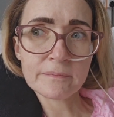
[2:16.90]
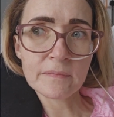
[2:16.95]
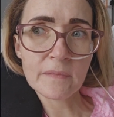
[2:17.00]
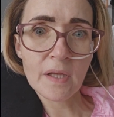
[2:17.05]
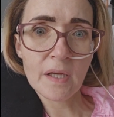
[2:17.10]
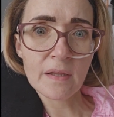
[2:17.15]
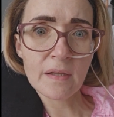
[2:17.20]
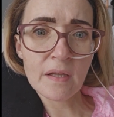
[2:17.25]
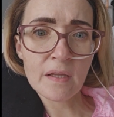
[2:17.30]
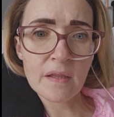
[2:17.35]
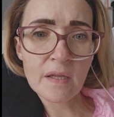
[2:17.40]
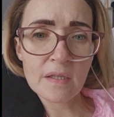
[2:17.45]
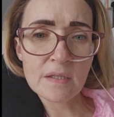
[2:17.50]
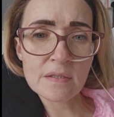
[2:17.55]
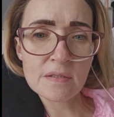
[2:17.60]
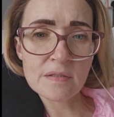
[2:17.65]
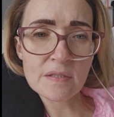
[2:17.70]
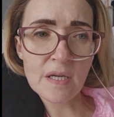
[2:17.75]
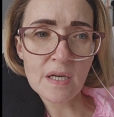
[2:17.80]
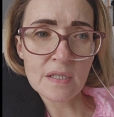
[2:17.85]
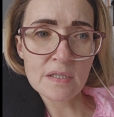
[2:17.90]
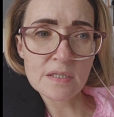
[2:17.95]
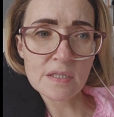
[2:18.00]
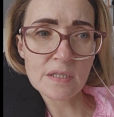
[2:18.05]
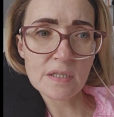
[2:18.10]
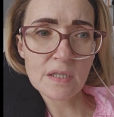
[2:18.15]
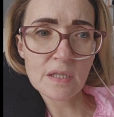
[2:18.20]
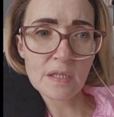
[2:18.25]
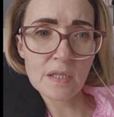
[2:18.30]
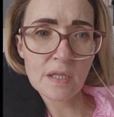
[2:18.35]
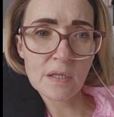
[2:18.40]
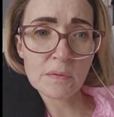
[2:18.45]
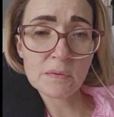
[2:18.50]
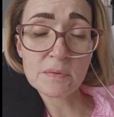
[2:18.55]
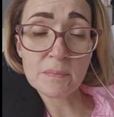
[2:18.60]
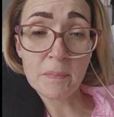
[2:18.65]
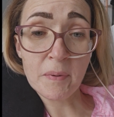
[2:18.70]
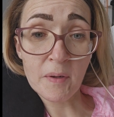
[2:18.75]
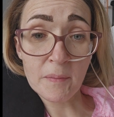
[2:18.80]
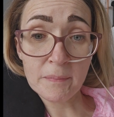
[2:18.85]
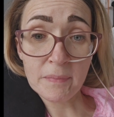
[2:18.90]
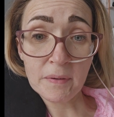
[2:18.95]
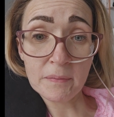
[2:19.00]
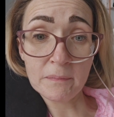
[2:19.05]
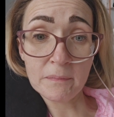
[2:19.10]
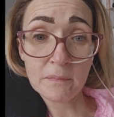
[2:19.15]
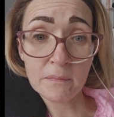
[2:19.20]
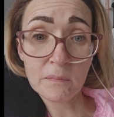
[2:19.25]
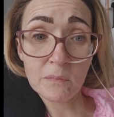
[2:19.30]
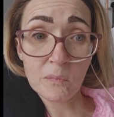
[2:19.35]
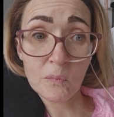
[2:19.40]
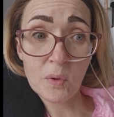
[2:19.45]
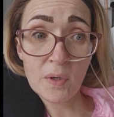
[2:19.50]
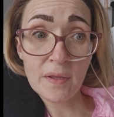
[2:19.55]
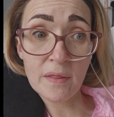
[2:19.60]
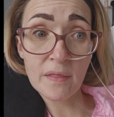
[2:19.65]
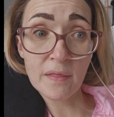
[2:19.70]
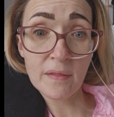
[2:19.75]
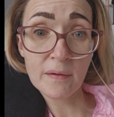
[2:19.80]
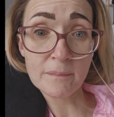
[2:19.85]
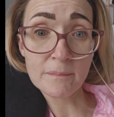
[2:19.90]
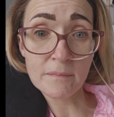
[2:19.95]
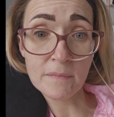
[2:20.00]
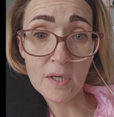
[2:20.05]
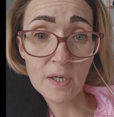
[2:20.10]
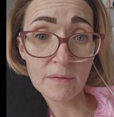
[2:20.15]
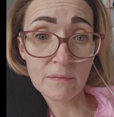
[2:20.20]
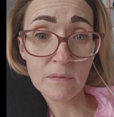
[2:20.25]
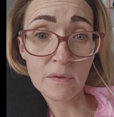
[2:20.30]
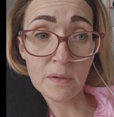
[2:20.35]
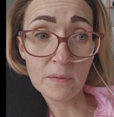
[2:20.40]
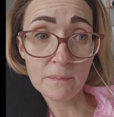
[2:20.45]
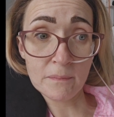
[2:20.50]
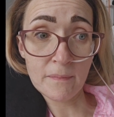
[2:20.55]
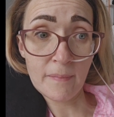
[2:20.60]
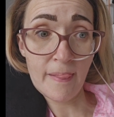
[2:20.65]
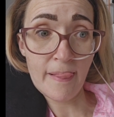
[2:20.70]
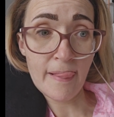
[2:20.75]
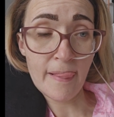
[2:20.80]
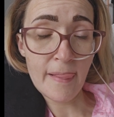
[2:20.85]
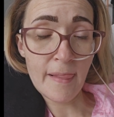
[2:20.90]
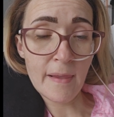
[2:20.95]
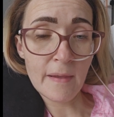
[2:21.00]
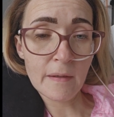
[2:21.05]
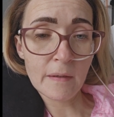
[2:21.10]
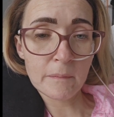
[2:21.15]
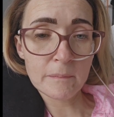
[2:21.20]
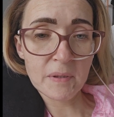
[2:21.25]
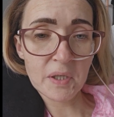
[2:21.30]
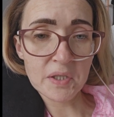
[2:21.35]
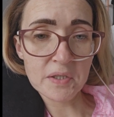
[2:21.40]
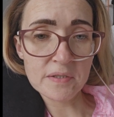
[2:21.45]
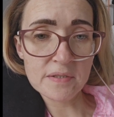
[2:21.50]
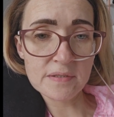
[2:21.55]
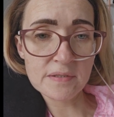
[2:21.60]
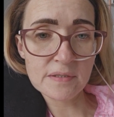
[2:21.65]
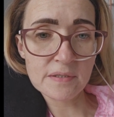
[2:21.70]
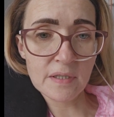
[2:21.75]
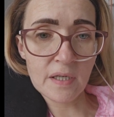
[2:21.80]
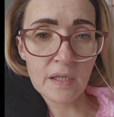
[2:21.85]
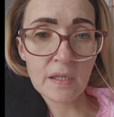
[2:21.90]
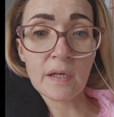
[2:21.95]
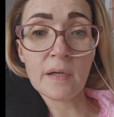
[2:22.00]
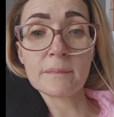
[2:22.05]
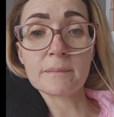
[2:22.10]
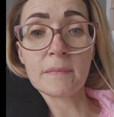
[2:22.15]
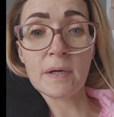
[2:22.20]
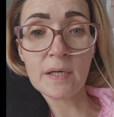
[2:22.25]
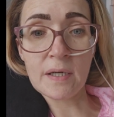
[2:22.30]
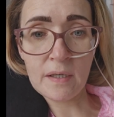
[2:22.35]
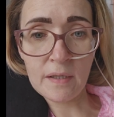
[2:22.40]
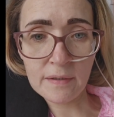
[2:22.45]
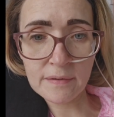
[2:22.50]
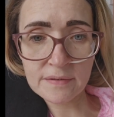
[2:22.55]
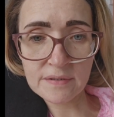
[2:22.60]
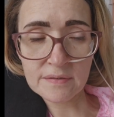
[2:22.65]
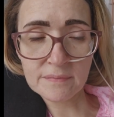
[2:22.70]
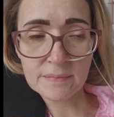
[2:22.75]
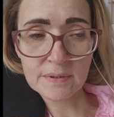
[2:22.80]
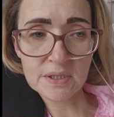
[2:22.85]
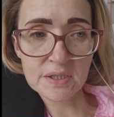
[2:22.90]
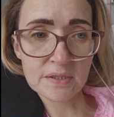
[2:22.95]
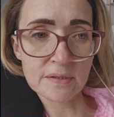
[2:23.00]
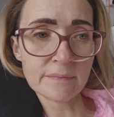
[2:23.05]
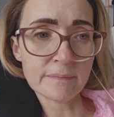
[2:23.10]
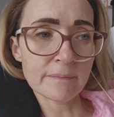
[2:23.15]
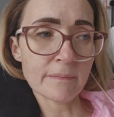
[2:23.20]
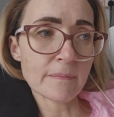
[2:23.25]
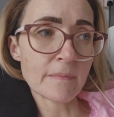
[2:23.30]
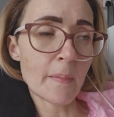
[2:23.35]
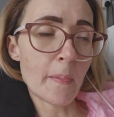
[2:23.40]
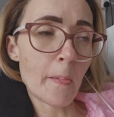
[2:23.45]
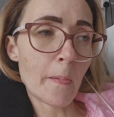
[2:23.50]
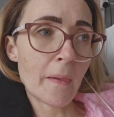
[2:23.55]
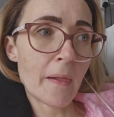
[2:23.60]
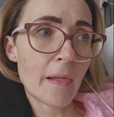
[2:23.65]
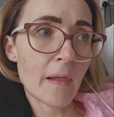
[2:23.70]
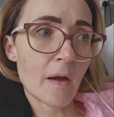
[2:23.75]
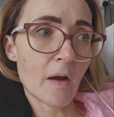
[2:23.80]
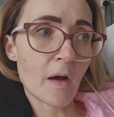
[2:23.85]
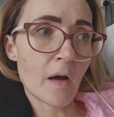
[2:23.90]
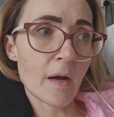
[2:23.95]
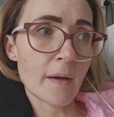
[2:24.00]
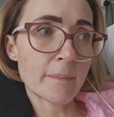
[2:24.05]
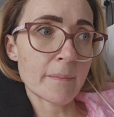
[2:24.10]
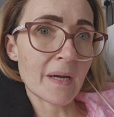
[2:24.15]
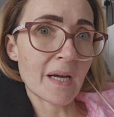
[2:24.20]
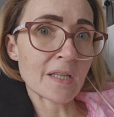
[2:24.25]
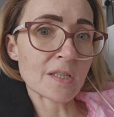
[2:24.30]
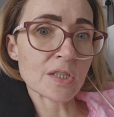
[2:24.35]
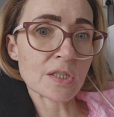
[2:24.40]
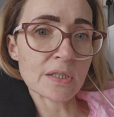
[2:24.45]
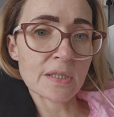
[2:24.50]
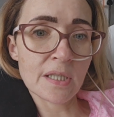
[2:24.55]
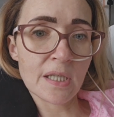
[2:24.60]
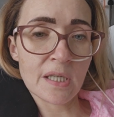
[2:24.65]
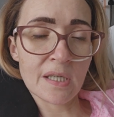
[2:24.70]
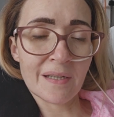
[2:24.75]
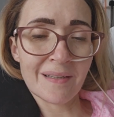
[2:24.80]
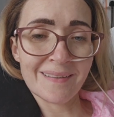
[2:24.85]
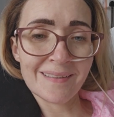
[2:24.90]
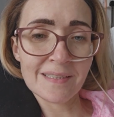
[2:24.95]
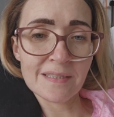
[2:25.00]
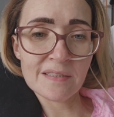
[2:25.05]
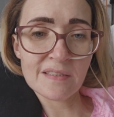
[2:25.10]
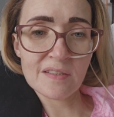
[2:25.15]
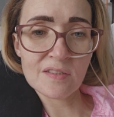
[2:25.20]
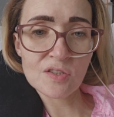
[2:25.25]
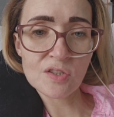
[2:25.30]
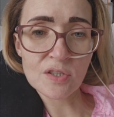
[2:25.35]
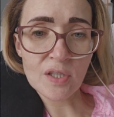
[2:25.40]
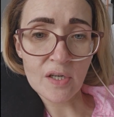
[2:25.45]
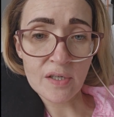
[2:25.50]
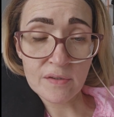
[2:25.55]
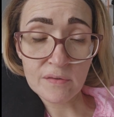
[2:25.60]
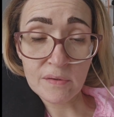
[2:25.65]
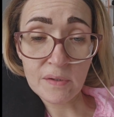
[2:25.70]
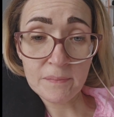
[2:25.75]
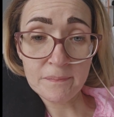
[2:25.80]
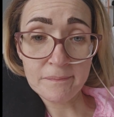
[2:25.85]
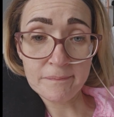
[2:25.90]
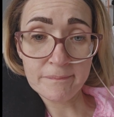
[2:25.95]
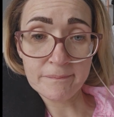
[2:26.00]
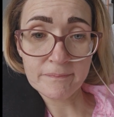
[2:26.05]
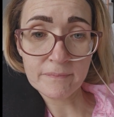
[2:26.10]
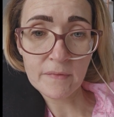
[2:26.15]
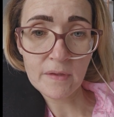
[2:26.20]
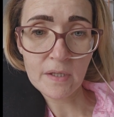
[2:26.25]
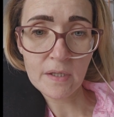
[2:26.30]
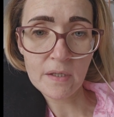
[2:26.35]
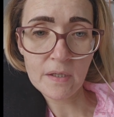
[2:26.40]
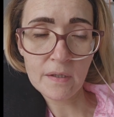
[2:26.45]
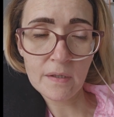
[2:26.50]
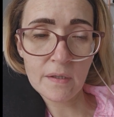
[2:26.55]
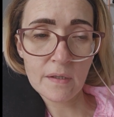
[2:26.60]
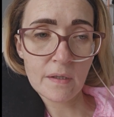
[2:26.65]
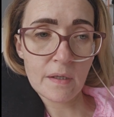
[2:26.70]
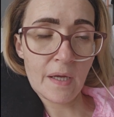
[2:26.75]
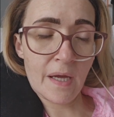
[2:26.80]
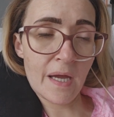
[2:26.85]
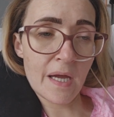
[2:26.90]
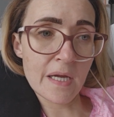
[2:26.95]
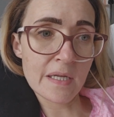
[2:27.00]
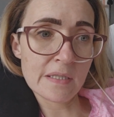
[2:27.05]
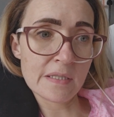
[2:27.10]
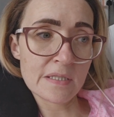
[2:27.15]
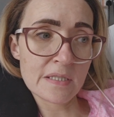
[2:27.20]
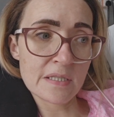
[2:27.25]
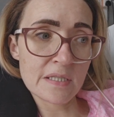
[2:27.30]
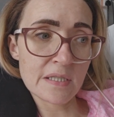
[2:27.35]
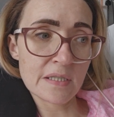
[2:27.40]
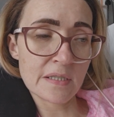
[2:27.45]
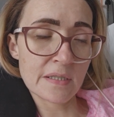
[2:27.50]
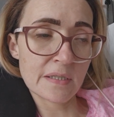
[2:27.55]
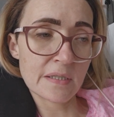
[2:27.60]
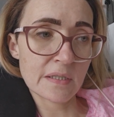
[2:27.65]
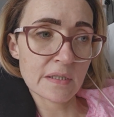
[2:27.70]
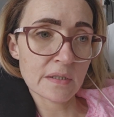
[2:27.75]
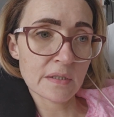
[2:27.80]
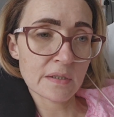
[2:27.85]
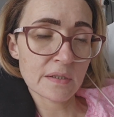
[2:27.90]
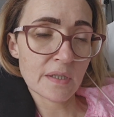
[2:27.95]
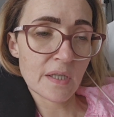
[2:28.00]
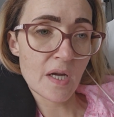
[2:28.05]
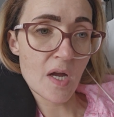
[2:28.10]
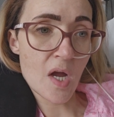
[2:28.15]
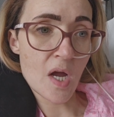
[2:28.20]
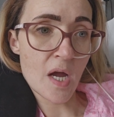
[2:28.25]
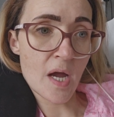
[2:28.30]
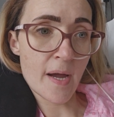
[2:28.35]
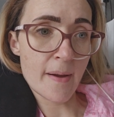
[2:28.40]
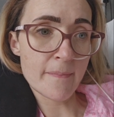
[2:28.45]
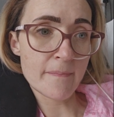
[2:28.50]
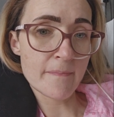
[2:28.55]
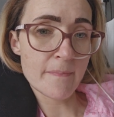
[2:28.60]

they then said there was a problem with my room because, unlike my last admission, I'm actually in a side room, and um,